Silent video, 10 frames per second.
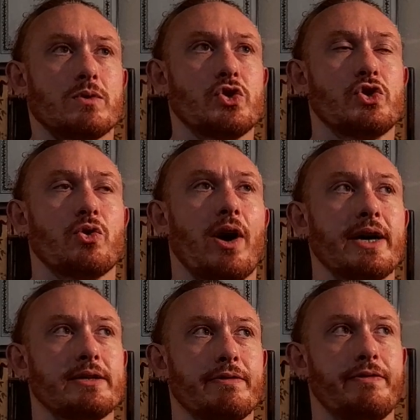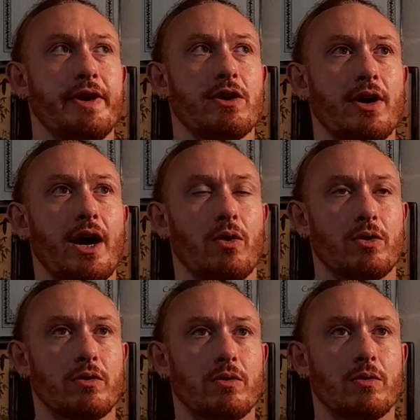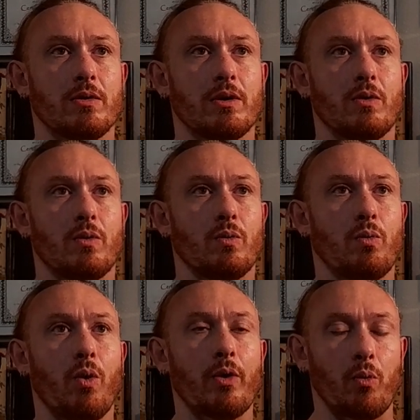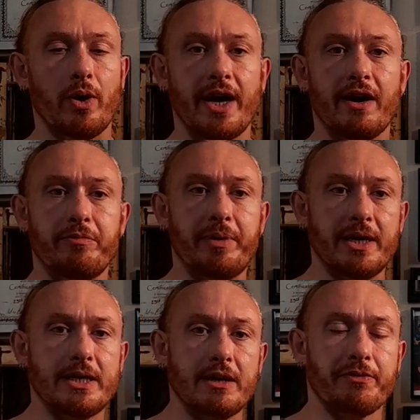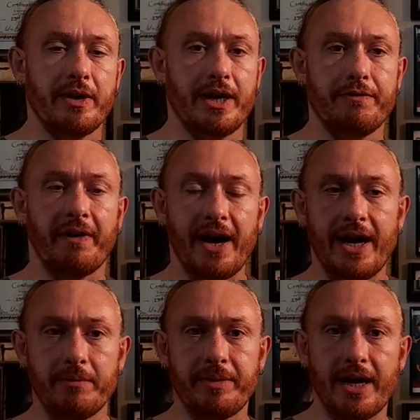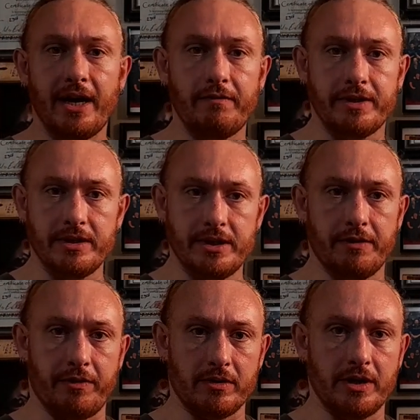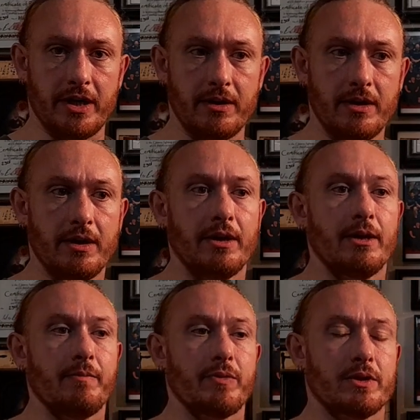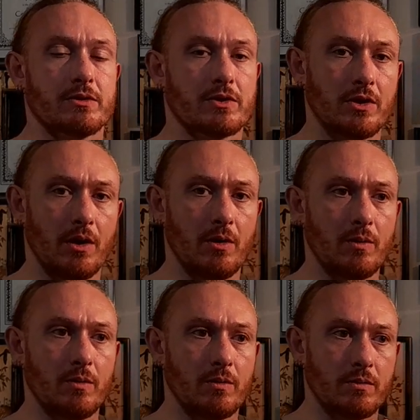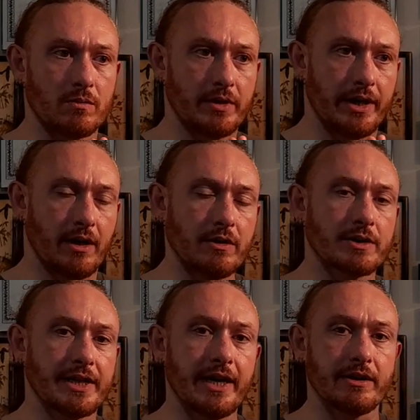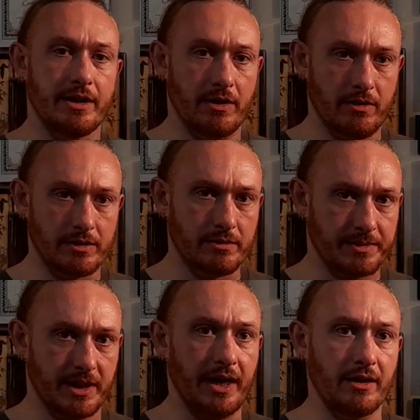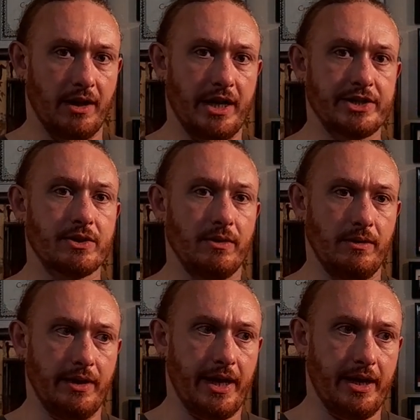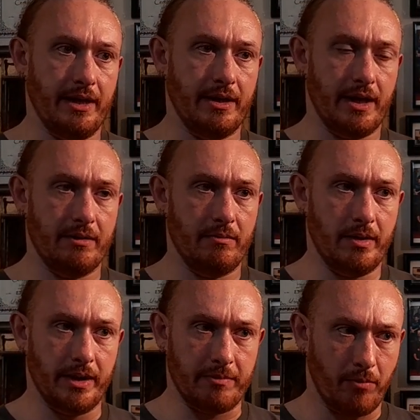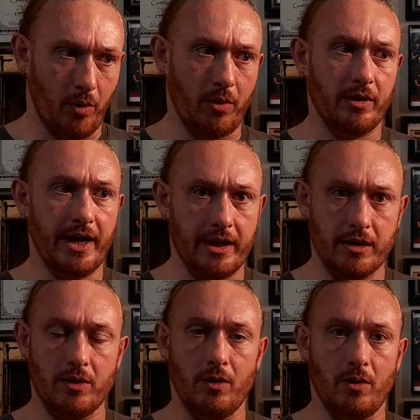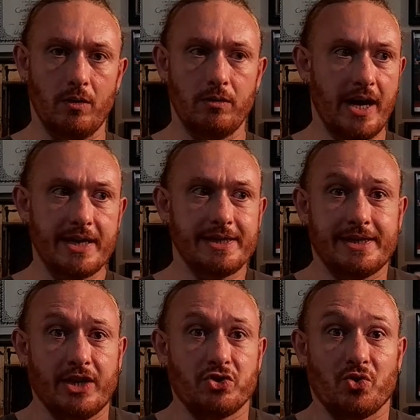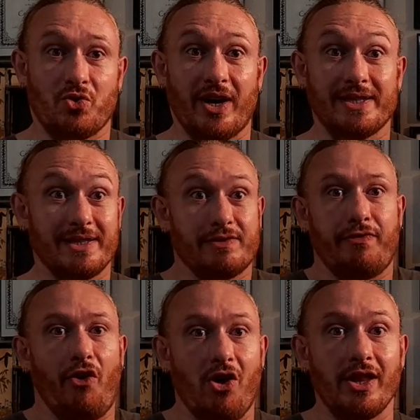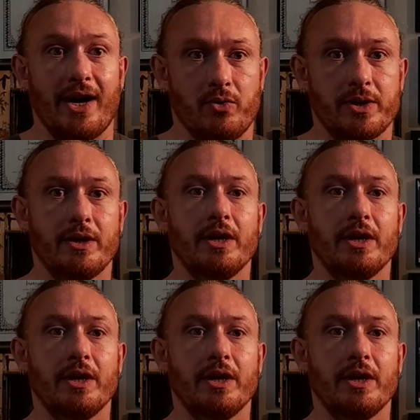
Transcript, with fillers: to try to figure out what would have been different if I had behaved differently. So, like, understand that there is some psychological and like moral, ethical, existential crisis fallout